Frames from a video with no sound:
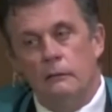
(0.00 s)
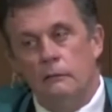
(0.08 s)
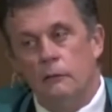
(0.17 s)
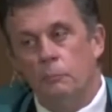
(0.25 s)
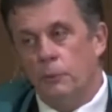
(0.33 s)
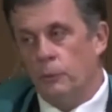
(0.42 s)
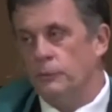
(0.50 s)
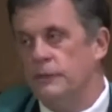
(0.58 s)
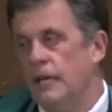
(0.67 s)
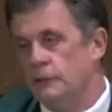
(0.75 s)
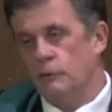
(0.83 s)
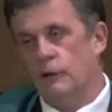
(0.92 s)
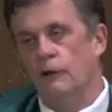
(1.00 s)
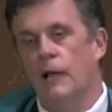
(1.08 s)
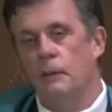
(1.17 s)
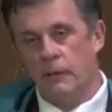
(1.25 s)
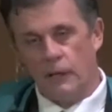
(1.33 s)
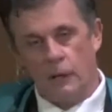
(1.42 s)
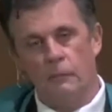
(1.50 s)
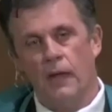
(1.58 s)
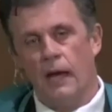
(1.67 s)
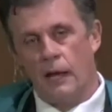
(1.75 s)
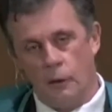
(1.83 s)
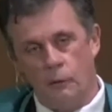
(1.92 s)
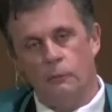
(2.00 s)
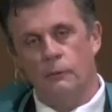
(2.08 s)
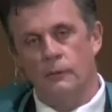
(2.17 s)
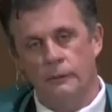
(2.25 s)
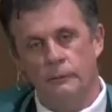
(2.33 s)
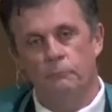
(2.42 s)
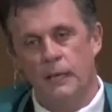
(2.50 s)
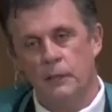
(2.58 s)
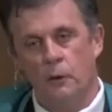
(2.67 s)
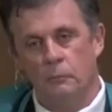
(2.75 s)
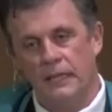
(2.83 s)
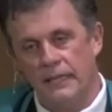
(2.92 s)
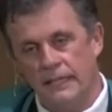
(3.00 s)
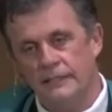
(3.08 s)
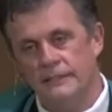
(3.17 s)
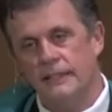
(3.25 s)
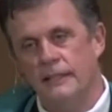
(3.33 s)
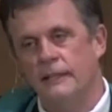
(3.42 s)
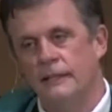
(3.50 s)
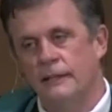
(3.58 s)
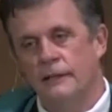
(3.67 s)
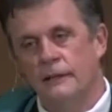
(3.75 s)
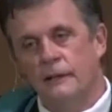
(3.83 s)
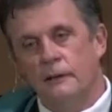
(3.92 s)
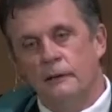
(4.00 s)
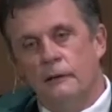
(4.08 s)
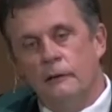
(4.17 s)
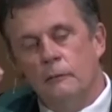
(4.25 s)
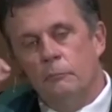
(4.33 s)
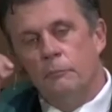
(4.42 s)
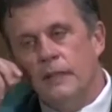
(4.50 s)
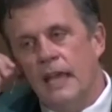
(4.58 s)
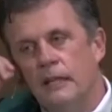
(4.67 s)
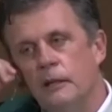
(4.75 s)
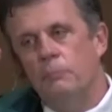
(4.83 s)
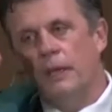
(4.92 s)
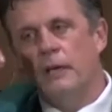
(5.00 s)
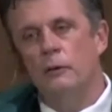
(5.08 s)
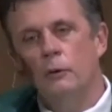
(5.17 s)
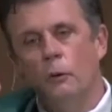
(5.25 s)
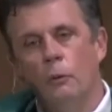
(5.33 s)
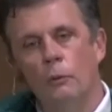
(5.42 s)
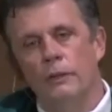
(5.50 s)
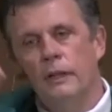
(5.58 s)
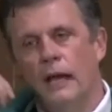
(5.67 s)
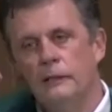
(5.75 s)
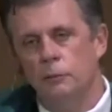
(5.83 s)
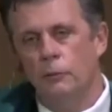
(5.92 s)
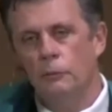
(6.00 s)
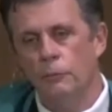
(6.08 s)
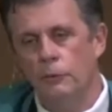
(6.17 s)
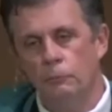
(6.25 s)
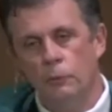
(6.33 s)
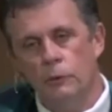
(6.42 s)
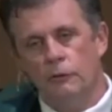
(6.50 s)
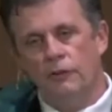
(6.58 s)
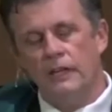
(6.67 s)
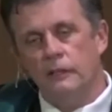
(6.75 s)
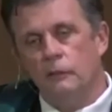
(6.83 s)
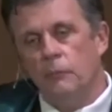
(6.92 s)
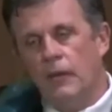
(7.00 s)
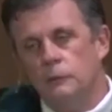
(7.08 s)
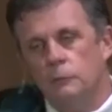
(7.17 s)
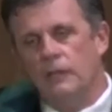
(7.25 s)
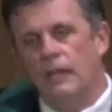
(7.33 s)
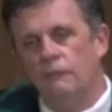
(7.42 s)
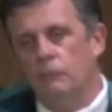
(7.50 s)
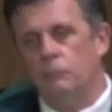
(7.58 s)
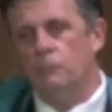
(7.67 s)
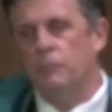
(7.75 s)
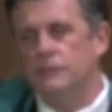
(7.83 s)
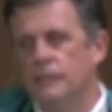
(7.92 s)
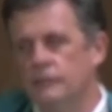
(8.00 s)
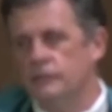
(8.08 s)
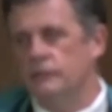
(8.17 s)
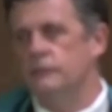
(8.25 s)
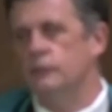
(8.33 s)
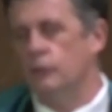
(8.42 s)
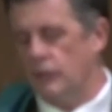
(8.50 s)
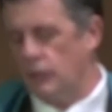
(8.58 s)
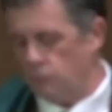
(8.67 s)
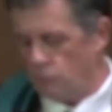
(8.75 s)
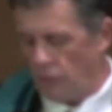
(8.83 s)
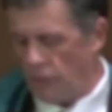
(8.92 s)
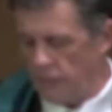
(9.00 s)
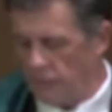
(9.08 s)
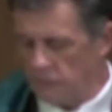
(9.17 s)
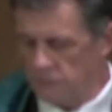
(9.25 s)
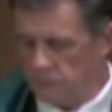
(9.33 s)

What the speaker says: The process of climbing up that hill may not be easy, but they had a bigger goal, and that's what motivated them. That's what gave them the persistence to keep trying.